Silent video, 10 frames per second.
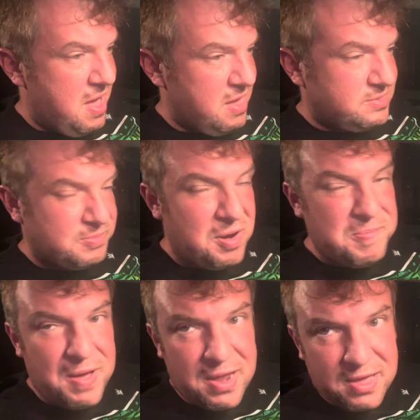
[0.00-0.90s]
Some great
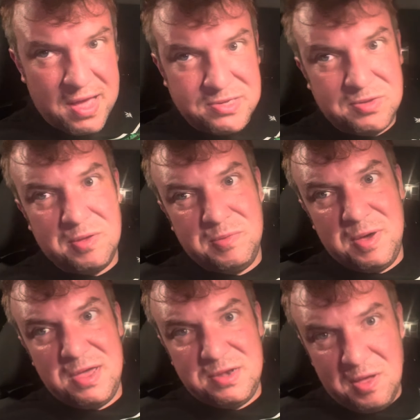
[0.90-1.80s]
podcasts along the
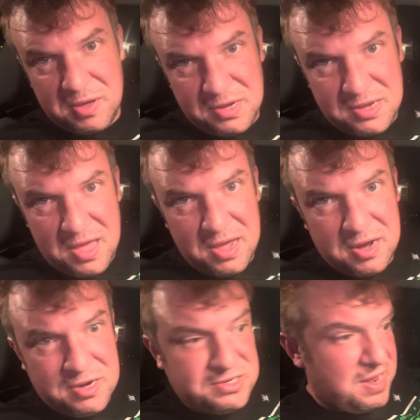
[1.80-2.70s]
way. Talking
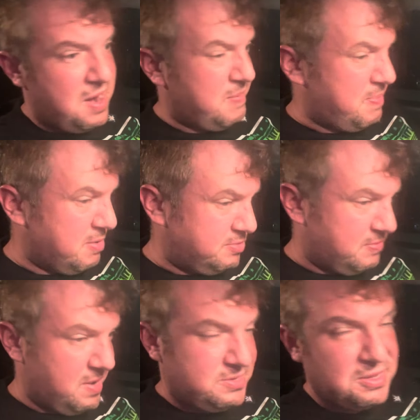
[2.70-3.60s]
Taker, shout out Post
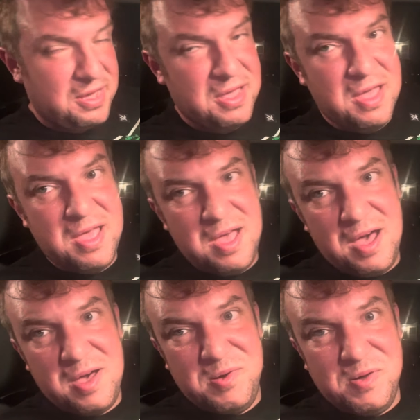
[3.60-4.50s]
Wrestling,
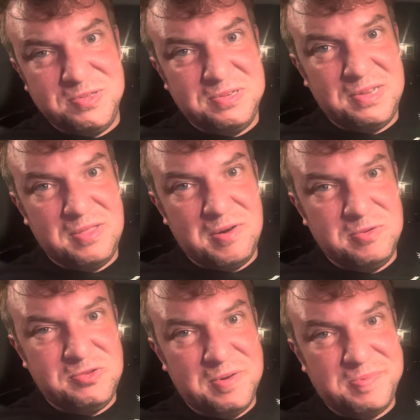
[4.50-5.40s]
who also did their
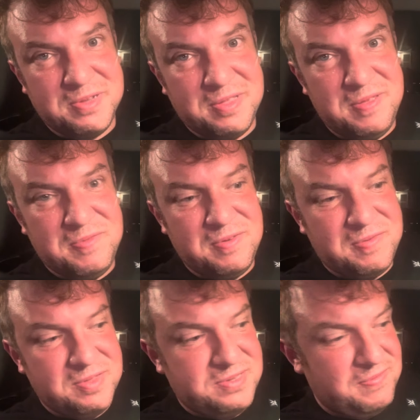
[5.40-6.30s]
own trip to Cleveland
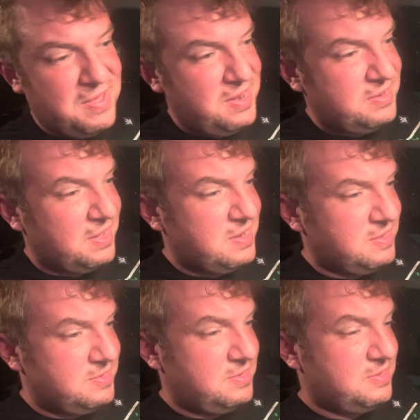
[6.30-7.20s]
for this event. I got to
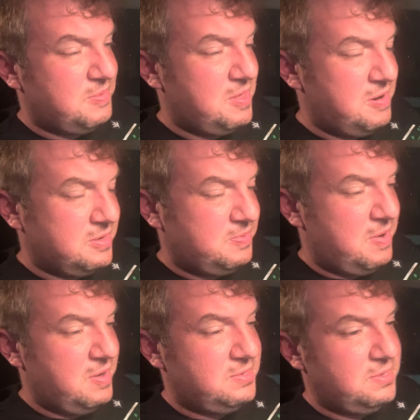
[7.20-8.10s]
listen to some of their
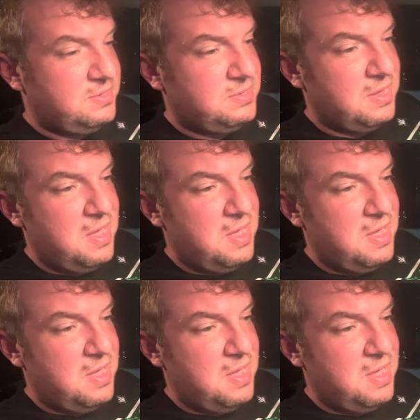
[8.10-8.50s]
experiences.